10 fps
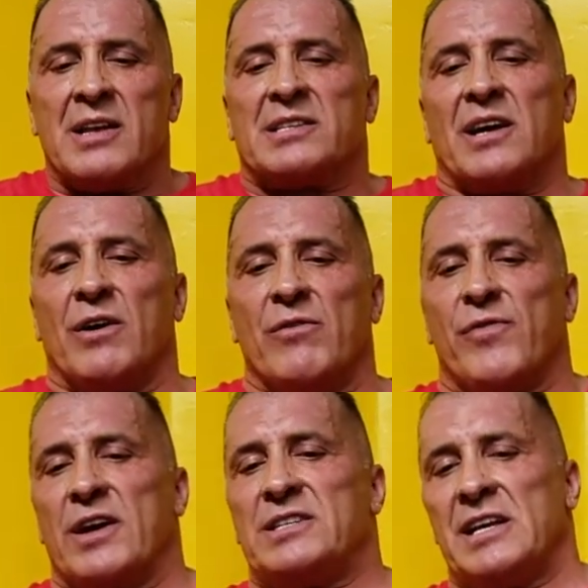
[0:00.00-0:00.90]
So
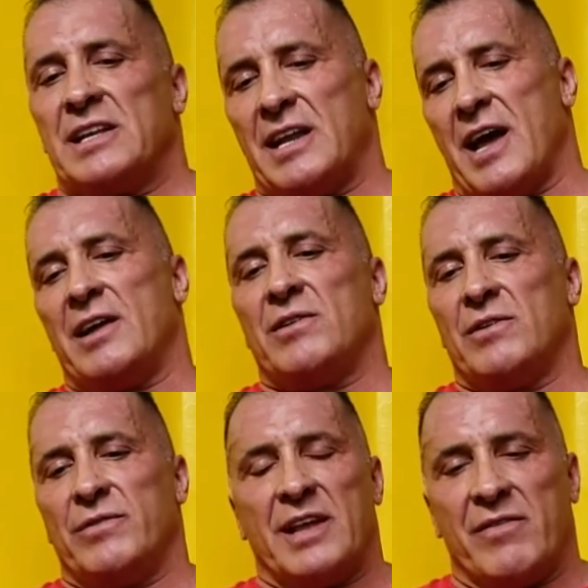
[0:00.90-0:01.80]
first thing that I
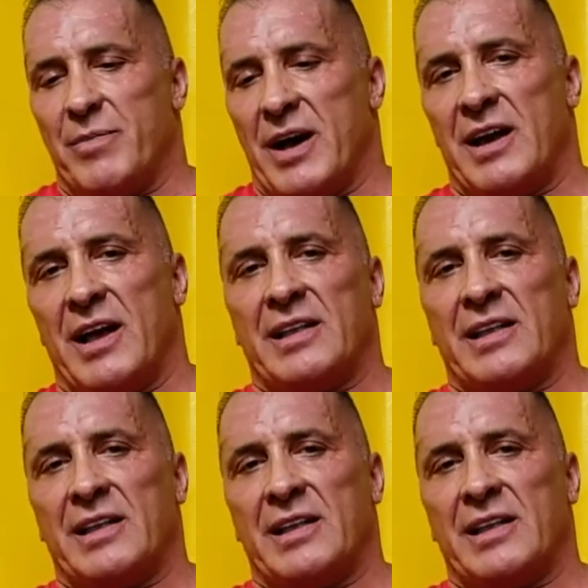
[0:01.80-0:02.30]
do with everybody,